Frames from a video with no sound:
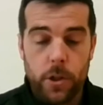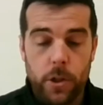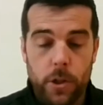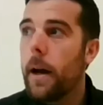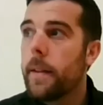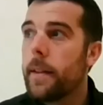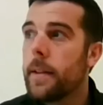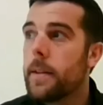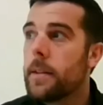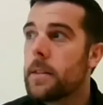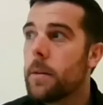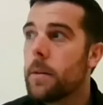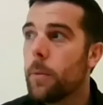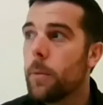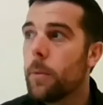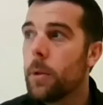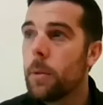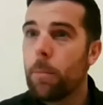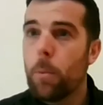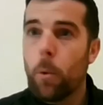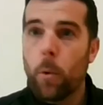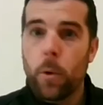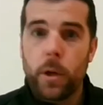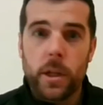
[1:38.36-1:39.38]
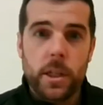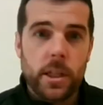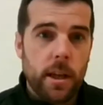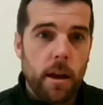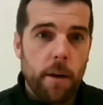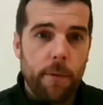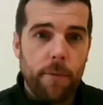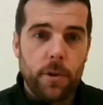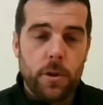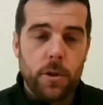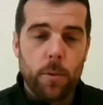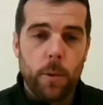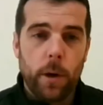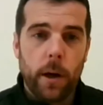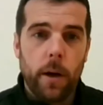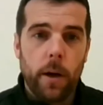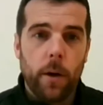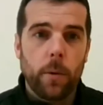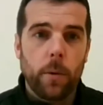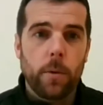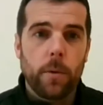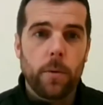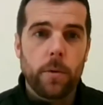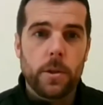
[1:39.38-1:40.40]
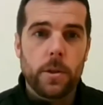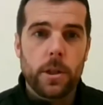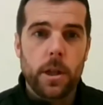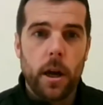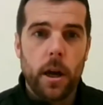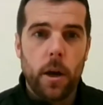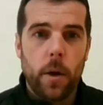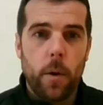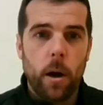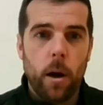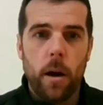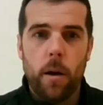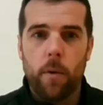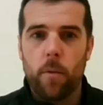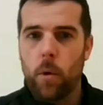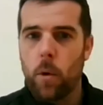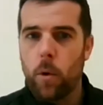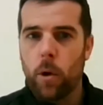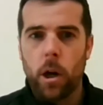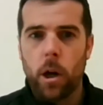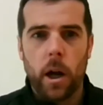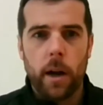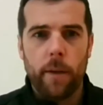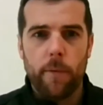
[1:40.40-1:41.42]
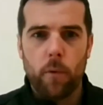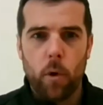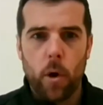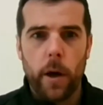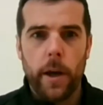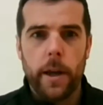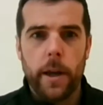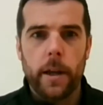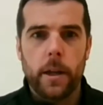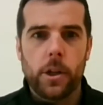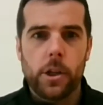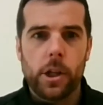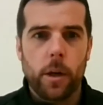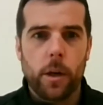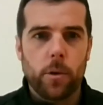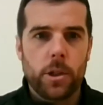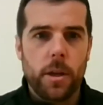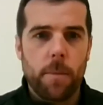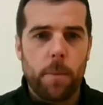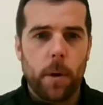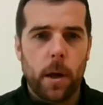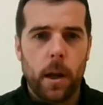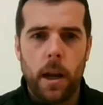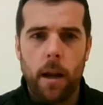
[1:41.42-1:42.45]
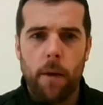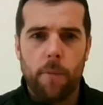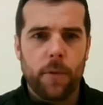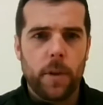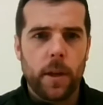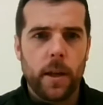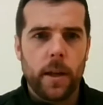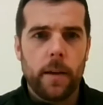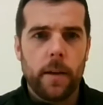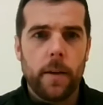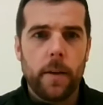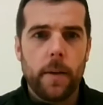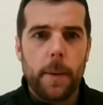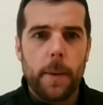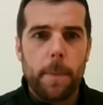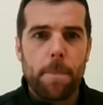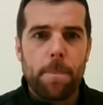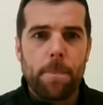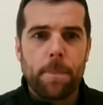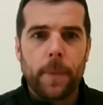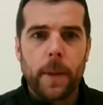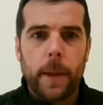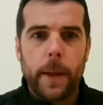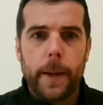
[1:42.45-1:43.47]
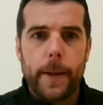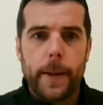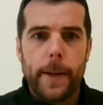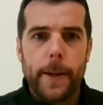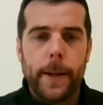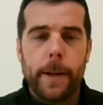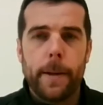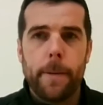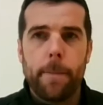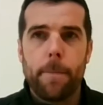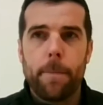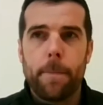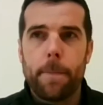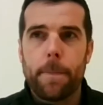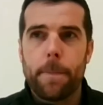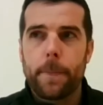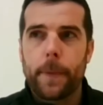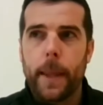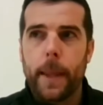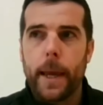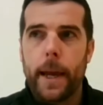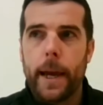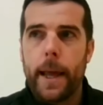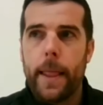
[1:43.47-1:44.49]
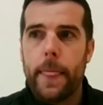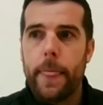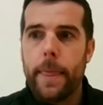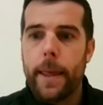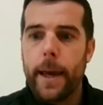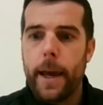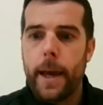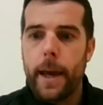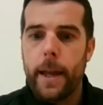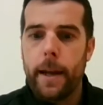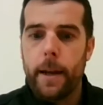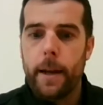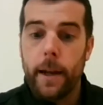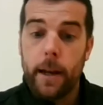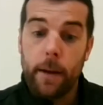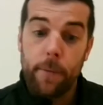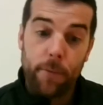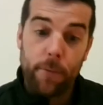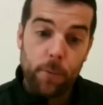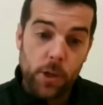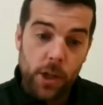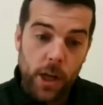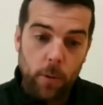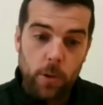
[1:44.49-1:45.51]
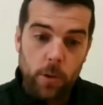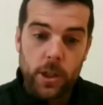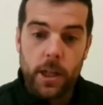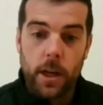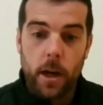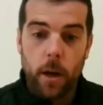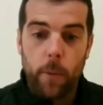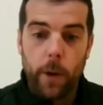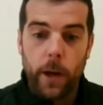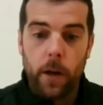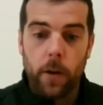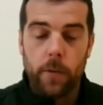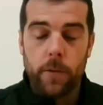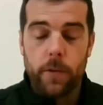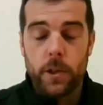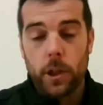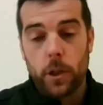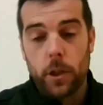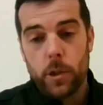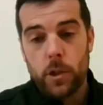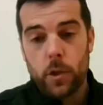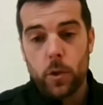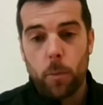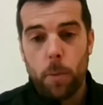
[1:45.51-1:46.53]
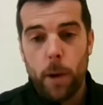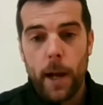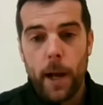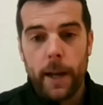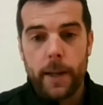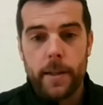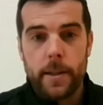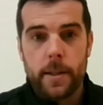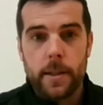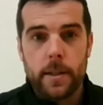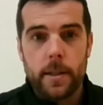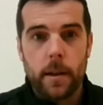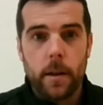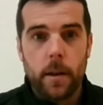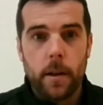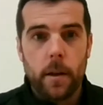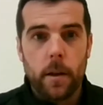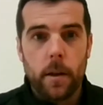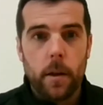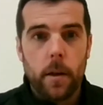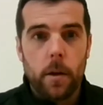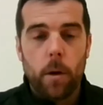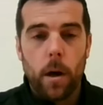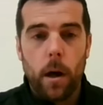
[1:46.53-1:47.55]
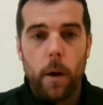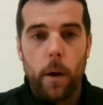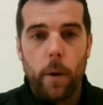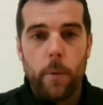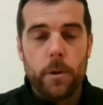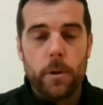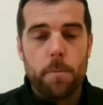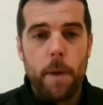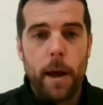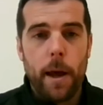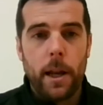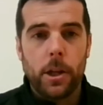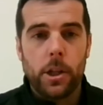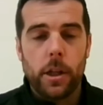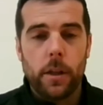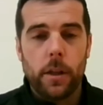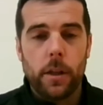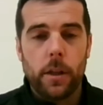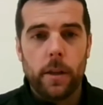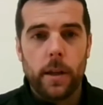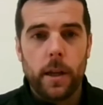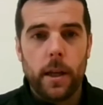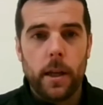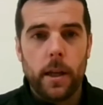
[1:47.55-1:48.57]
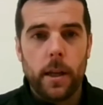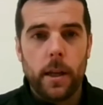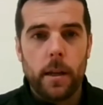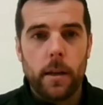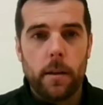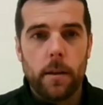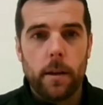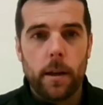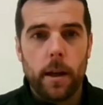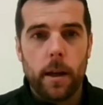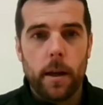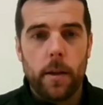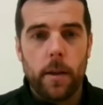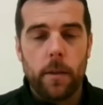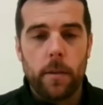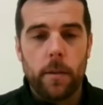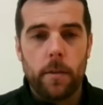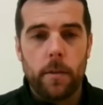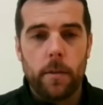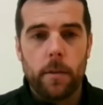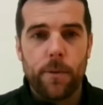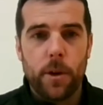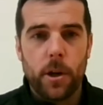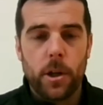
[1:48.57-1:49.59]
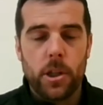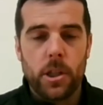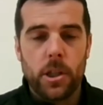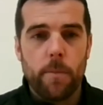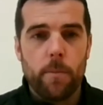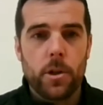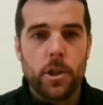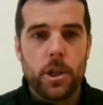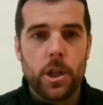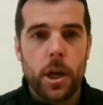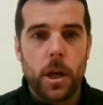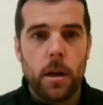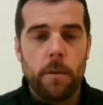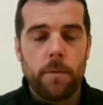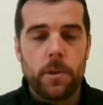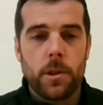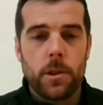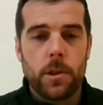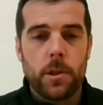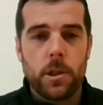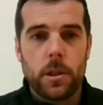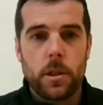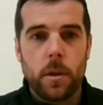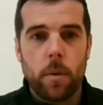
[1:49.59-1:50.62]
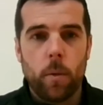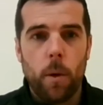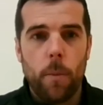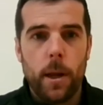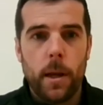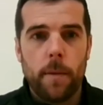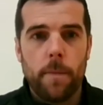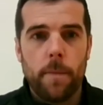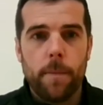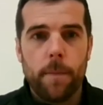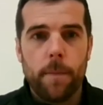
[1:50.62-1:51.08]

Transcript: I did some of the boys' stuff as well. So a real kind of variety at Chelsea, but loved it. And then from Chelsea, I went on to Crystal Palace, where I was managing the first team reserves, the women.